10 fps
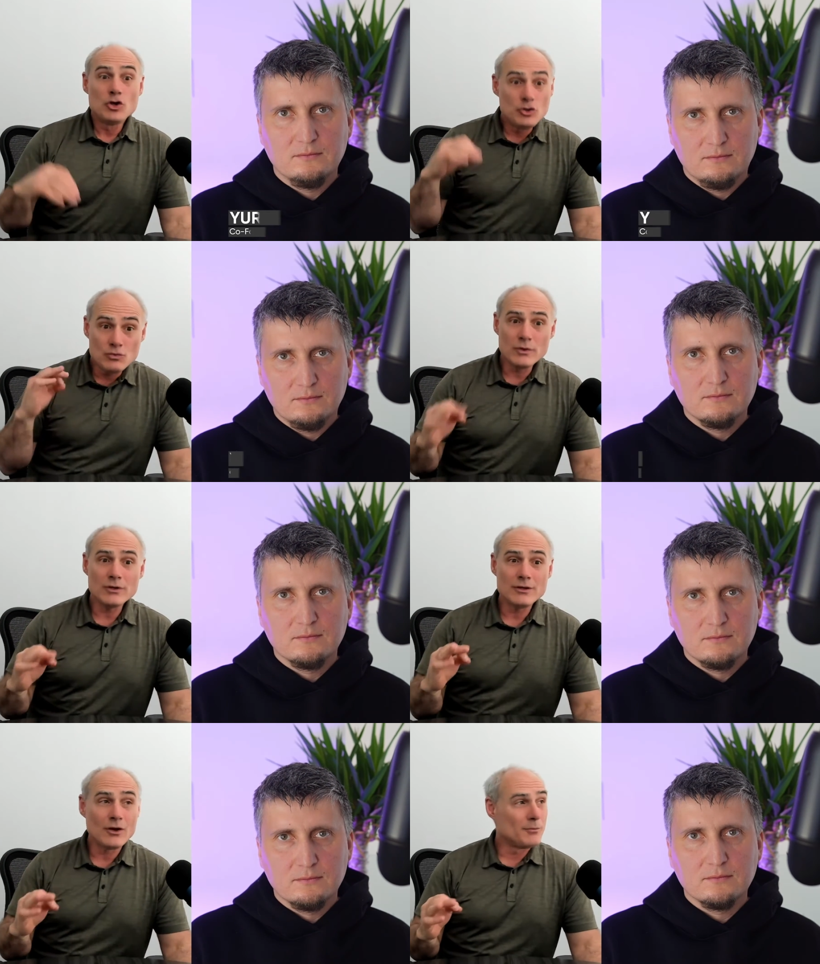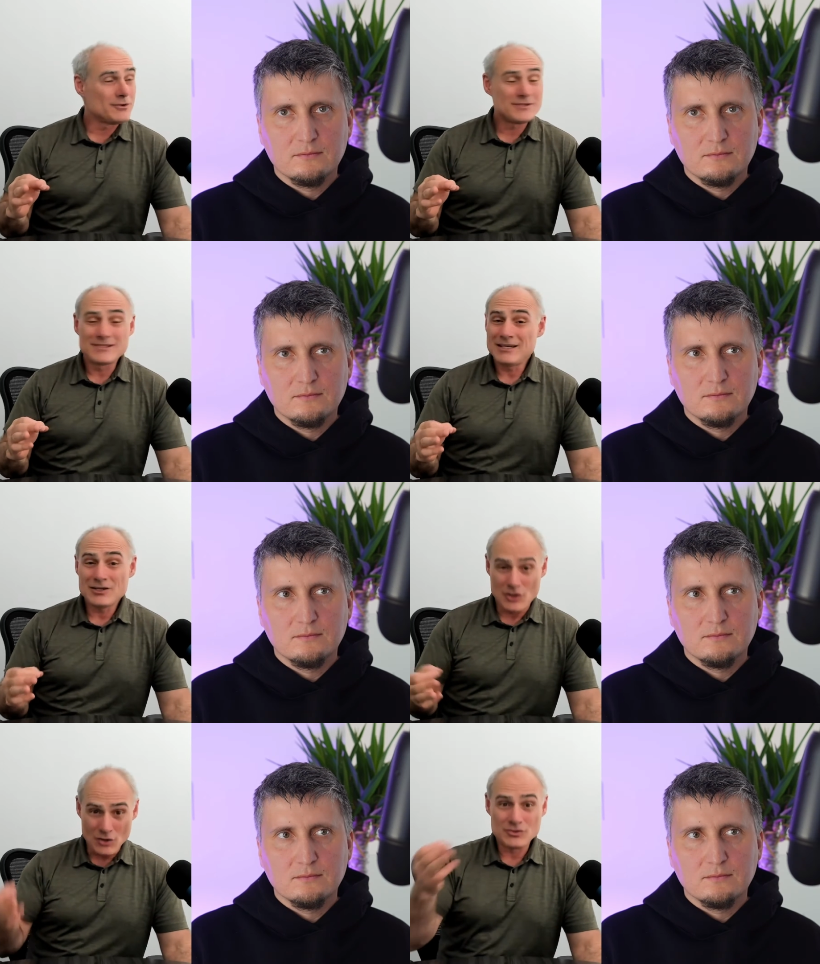Speaker 1: You really almost need
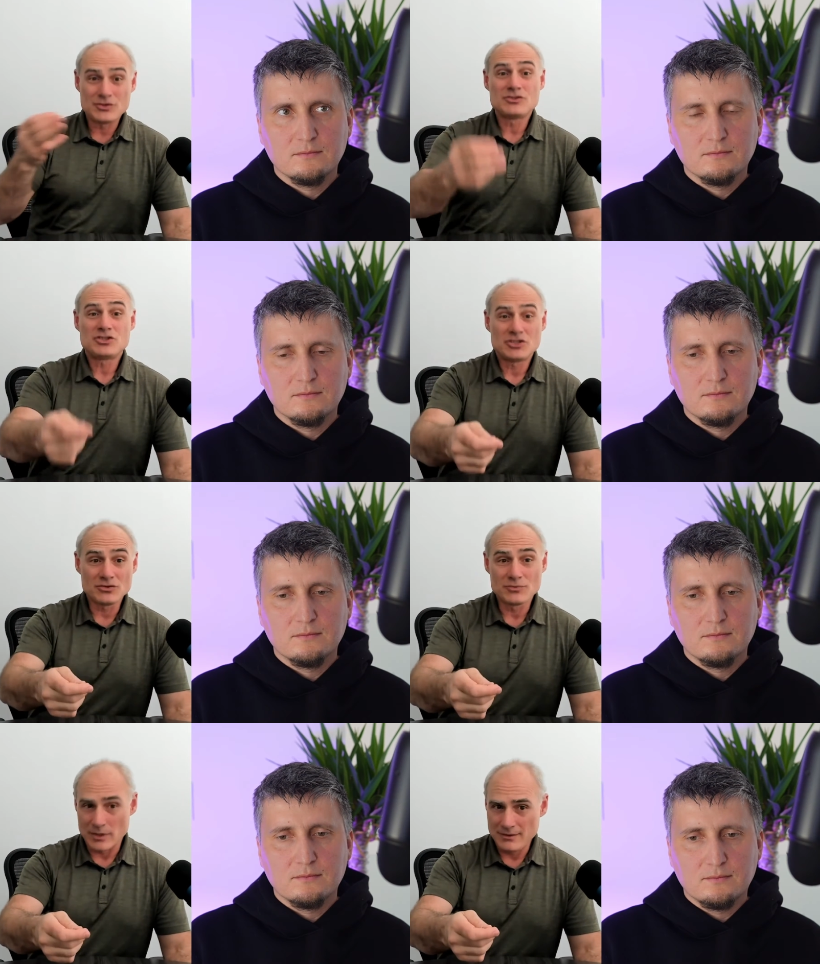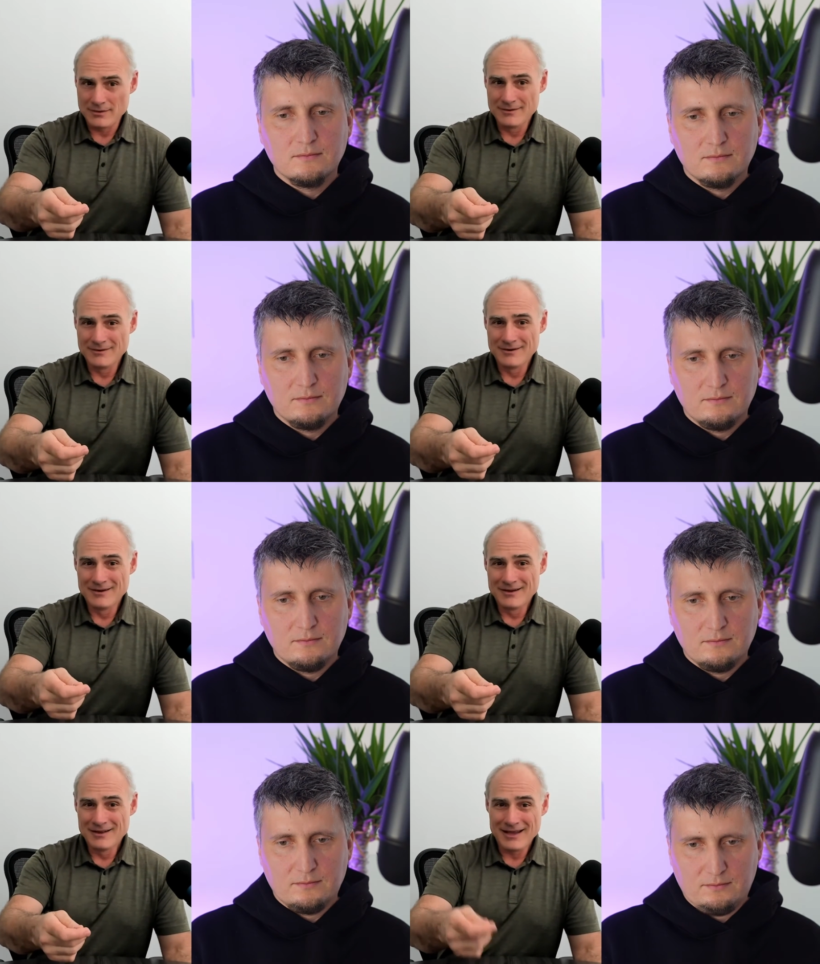to go to children
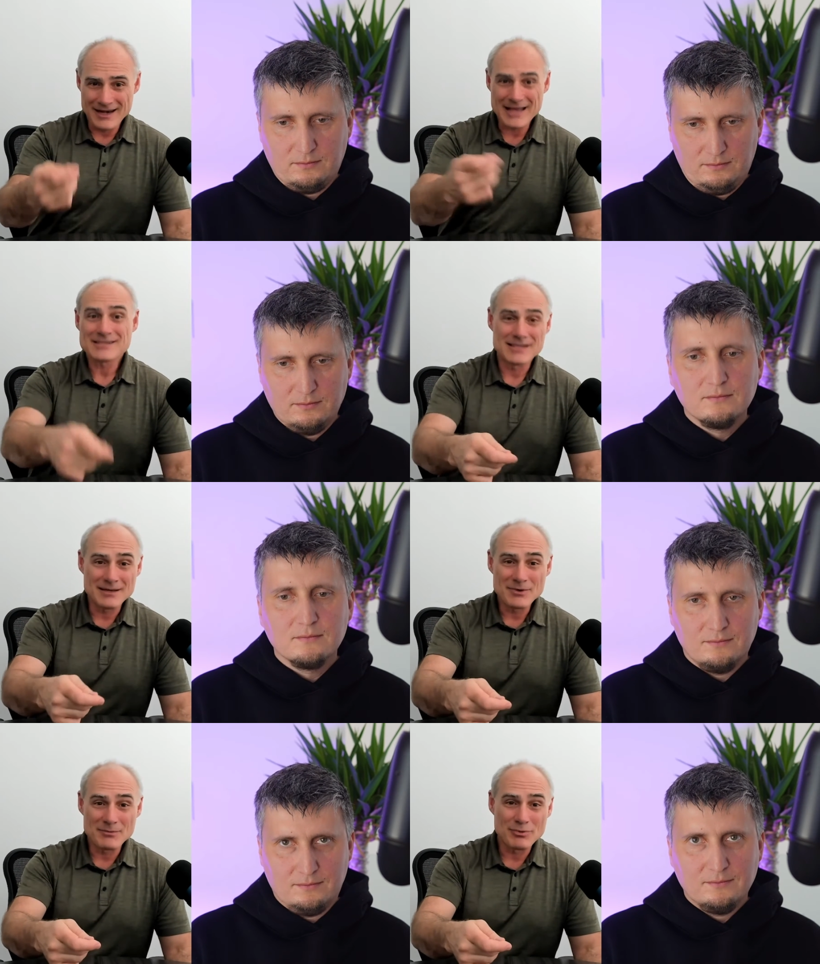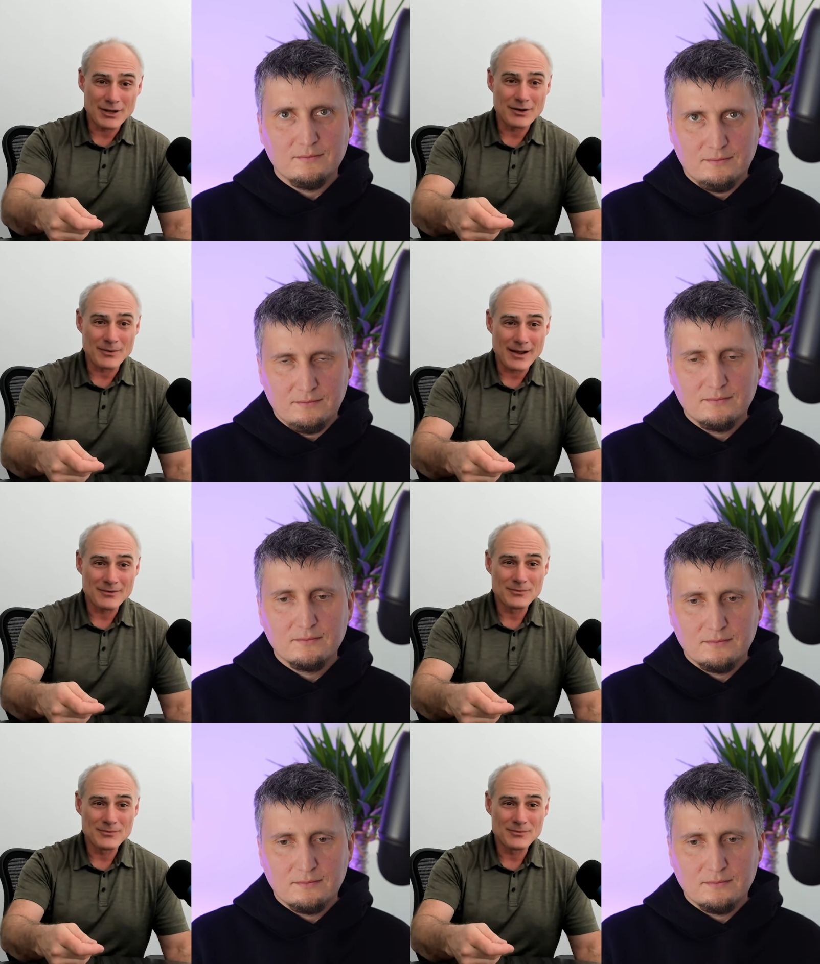and ask them to play around